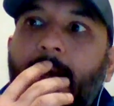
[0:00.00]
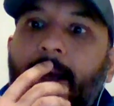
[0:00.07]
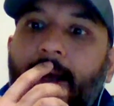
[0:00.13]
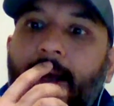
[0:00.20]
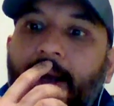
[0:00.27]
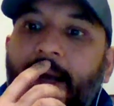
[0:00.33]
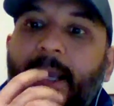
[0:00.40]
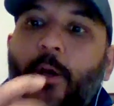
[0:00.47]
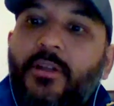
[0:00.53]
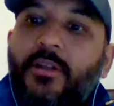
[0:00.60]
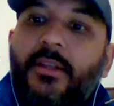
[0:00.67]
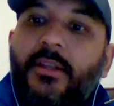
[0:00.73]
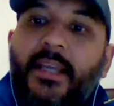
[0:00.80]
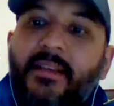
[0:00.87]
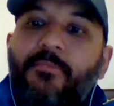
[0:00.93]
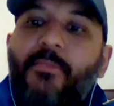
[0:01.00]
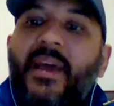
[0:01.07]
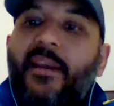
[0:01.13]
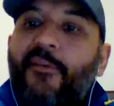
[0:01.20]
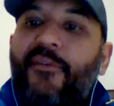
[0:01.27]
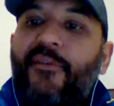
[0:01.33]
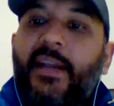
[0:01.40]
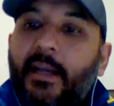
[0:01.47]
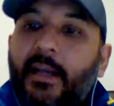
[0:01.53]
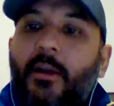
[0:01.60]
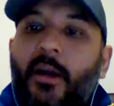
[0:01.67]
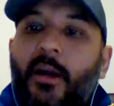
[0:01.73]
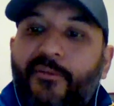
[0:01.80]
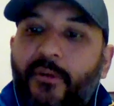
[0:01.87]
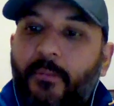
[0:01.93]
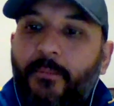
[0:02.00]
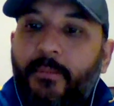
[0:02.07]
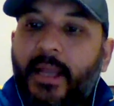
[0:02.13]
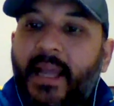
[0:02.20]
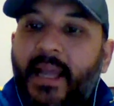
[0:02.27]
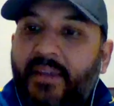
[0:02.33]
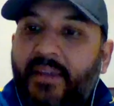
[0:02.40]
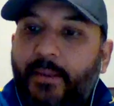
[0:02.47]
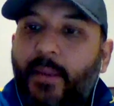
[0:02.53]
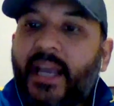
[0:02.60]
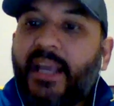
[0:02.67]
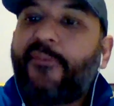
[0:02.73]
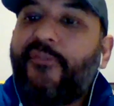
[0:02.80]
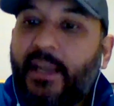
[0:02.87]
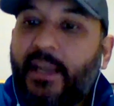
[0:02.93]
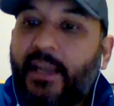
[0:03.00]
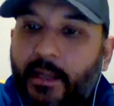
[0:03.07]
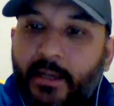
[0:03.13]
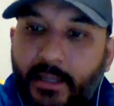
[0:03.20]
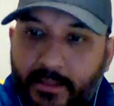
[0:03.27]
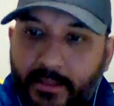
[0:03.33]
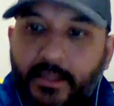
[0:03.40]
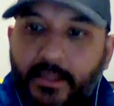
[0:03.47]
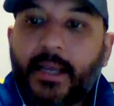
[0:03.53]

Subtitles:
I also think he's benefiting a lot from having Mike Phelan as